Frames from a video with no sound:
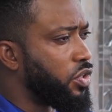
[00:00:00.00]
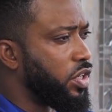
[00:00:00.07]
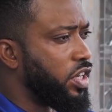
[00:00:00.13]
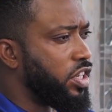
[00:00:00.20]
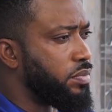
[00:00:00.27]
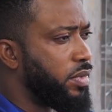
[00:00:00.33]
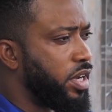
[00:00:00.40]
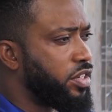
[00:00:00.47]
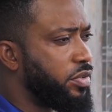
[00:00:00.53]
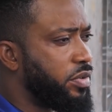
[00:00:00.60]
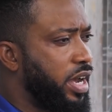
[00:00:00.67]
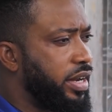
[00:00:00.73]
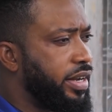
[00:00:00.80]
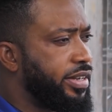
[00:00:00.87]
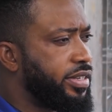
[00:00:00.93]
She is
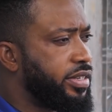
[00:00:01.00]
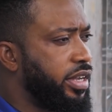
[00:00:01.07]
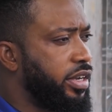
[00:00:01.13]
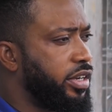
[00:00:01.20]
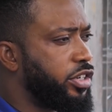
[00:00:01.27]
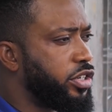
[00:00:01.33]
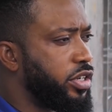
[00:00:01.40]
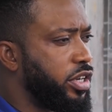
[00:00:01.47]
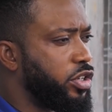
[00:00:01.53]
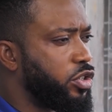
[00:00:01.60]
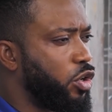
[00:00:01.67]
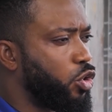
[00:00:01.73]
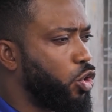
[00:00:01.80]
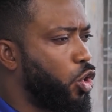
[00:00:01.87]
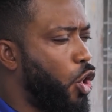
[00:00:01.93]
materialistic, she
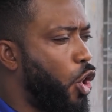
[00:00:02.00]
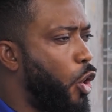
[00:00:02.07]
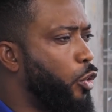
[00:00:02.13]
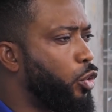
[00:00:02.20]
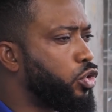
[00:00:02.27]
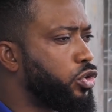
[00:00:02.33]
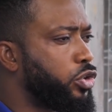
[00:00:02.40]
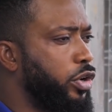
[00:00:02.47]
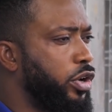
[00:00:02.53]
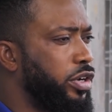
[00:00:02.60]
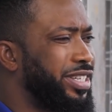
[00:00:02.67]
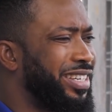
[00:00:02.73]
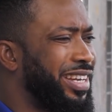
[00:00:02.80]
is uncultured,